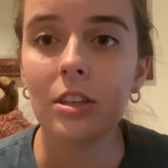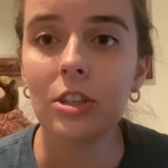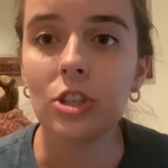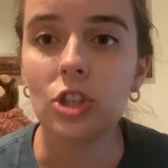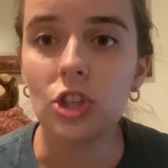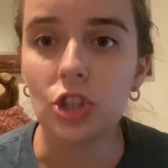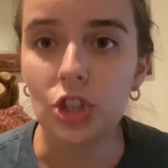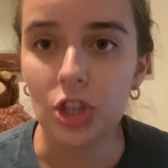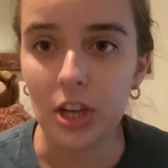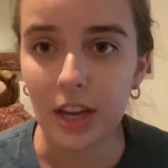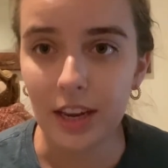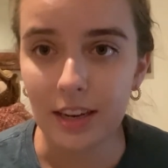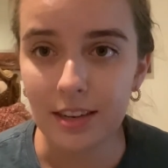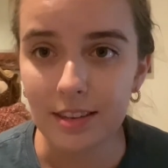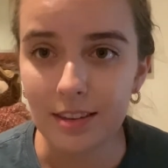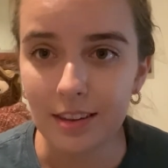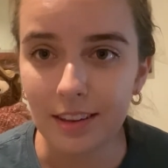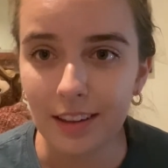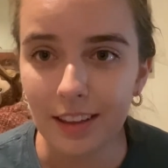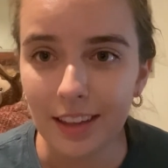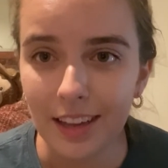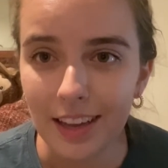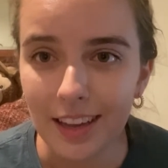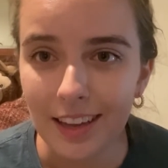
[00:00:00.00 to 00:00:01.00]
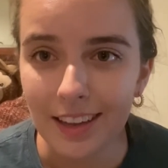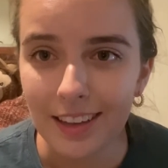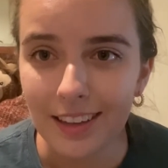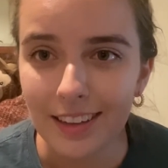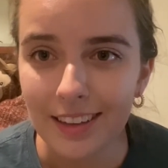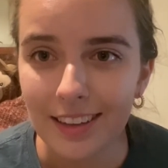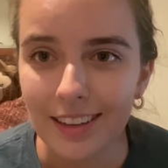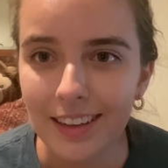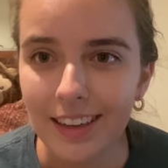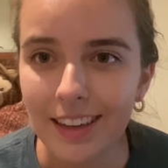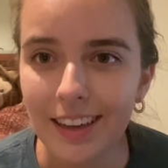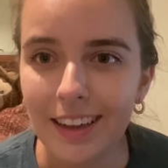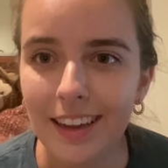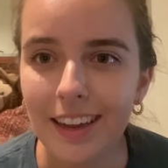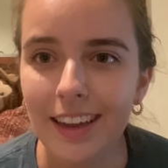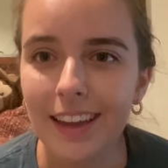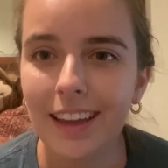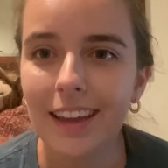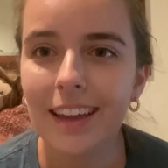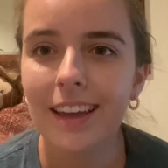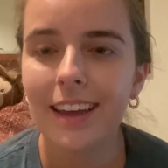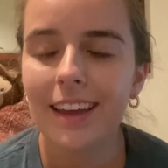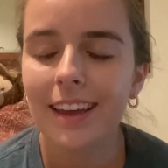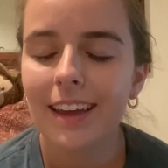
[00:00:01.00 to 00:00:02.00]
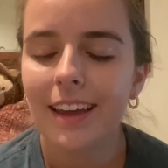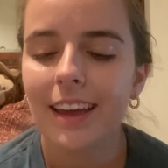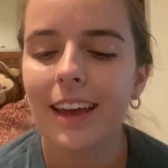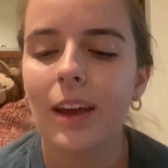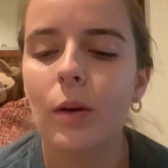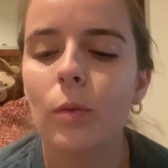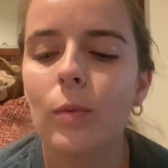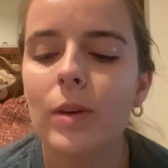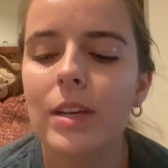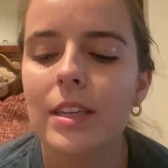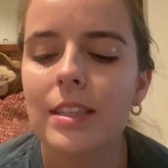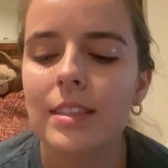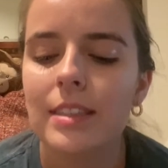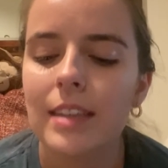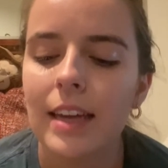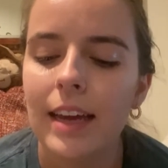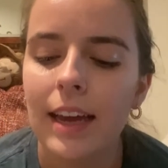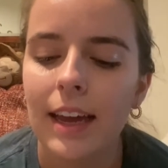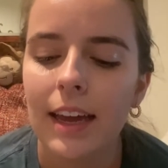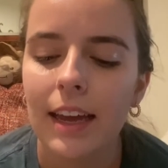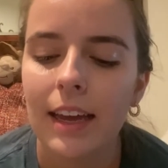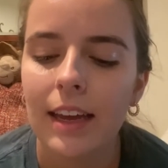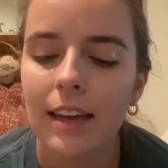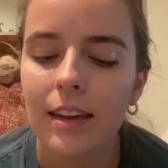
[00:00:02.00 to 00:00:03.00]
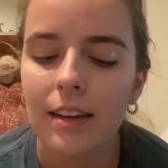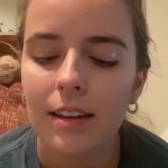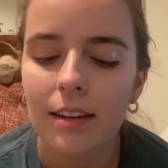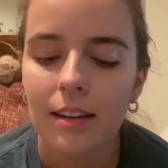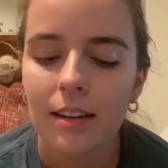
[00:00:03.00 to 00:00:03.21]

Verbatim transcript: gently and we say,